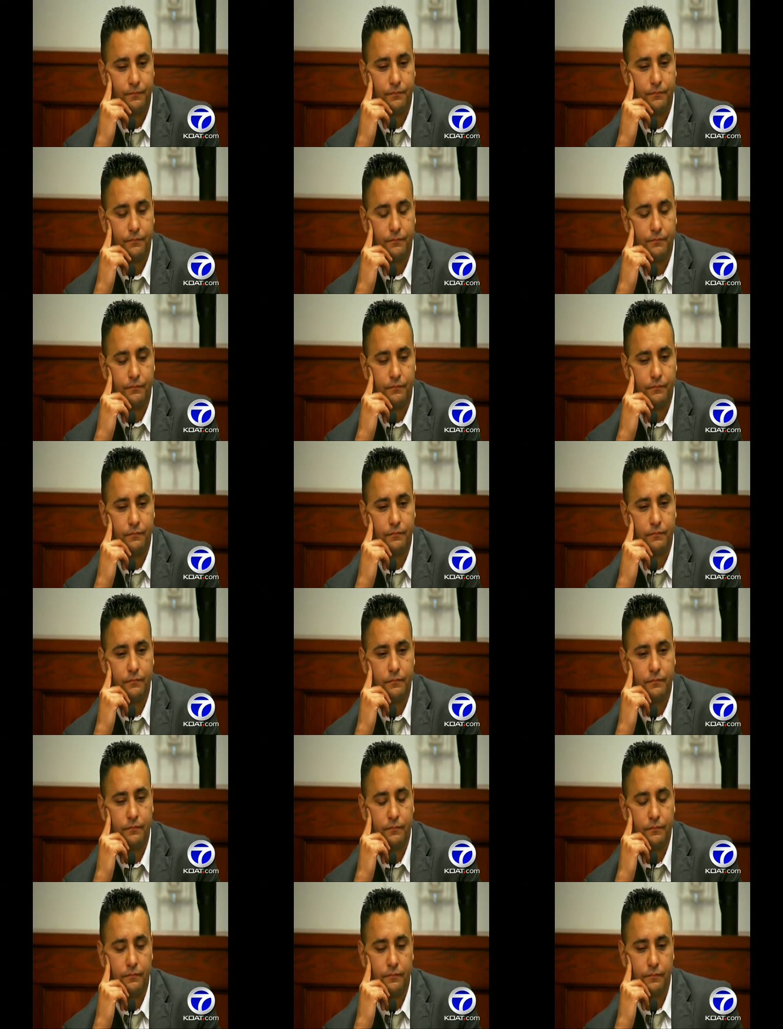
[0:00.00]

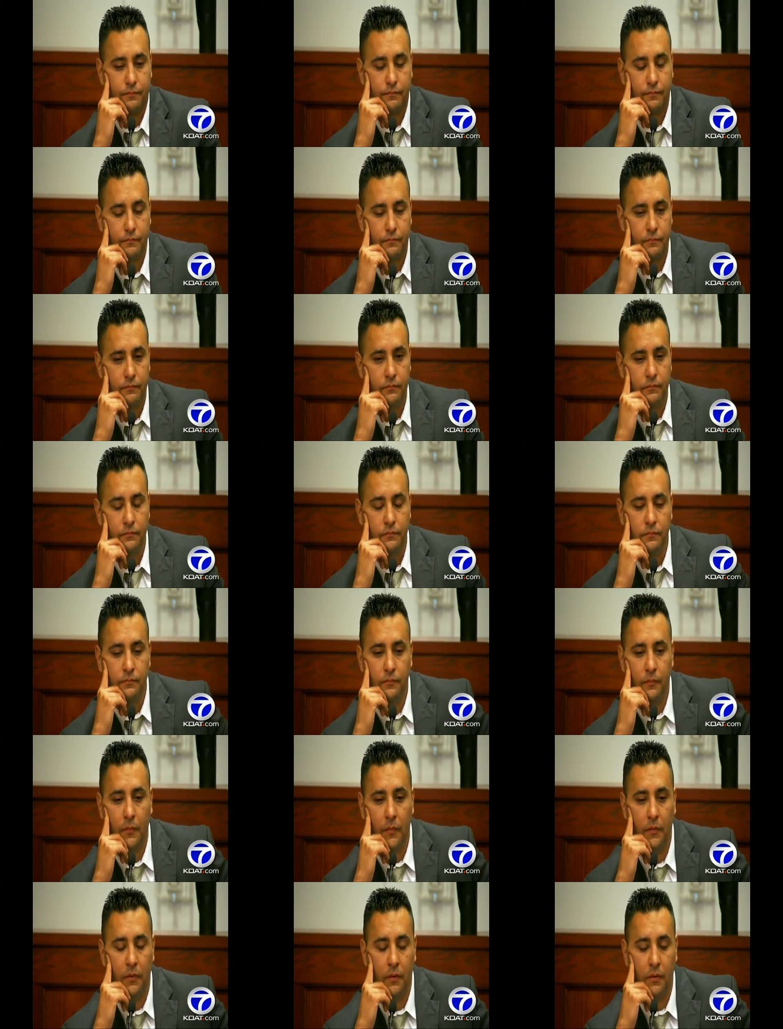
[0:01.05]

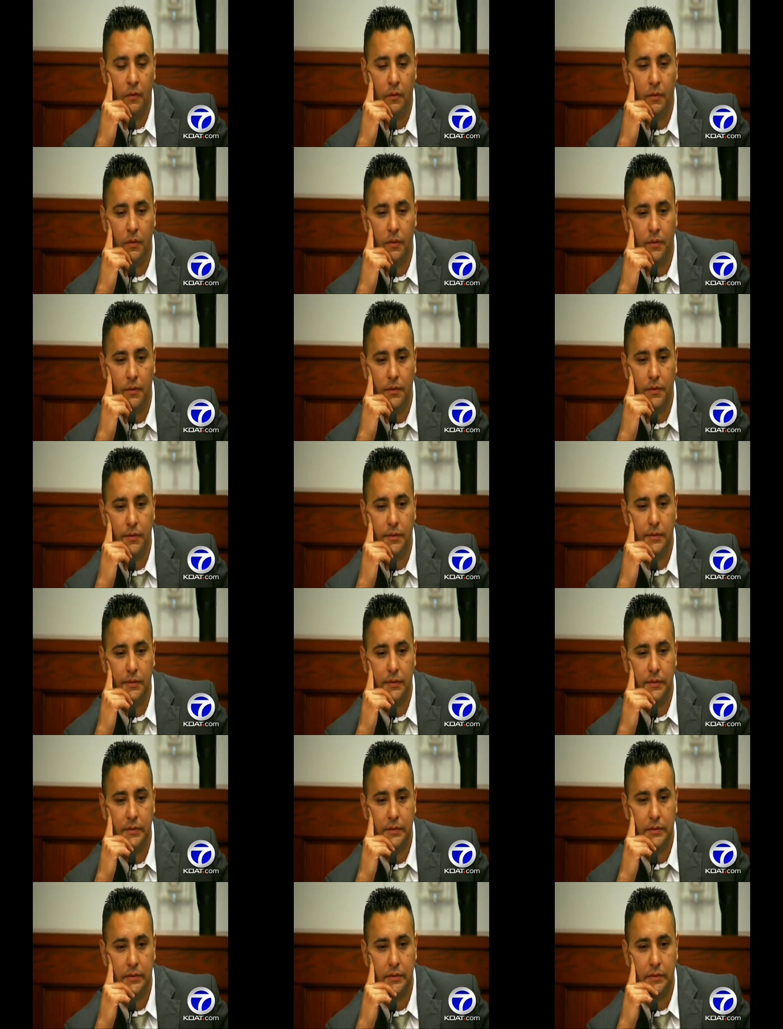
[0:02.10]

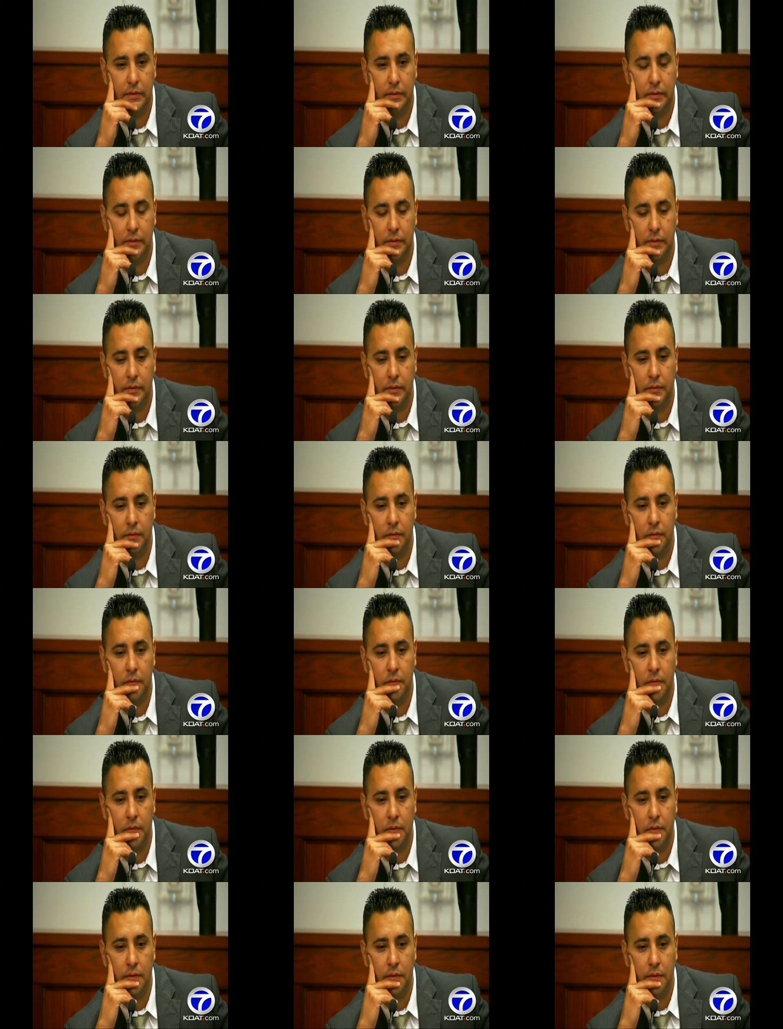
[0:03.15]

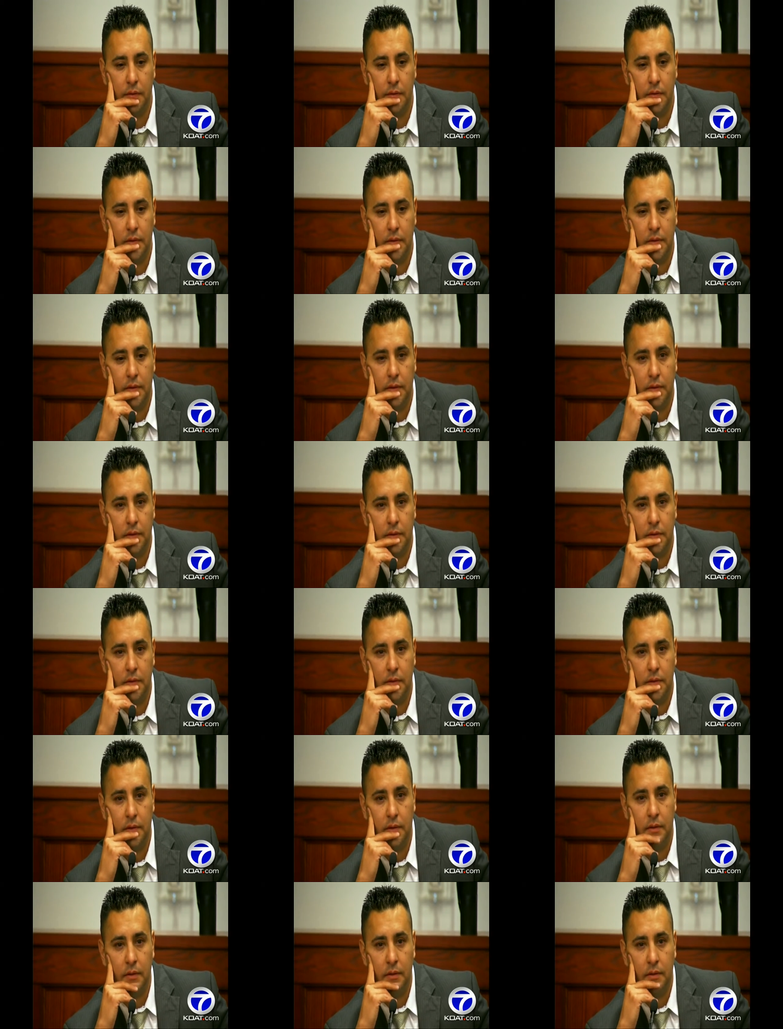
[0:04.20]

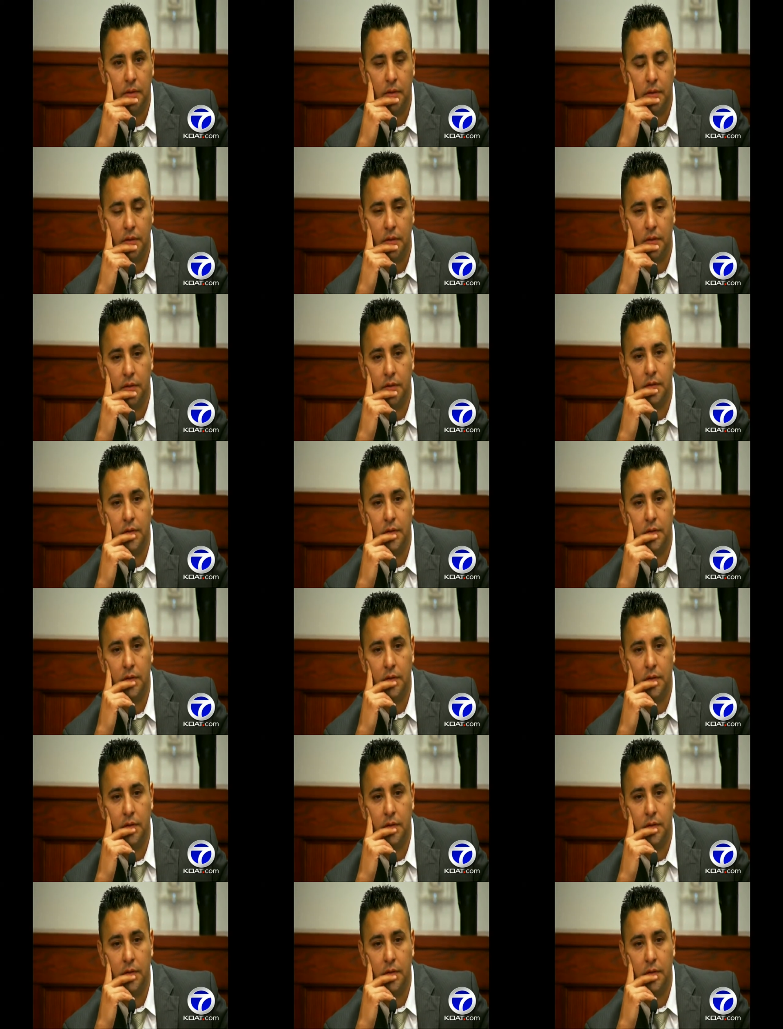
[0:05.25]
[no speech]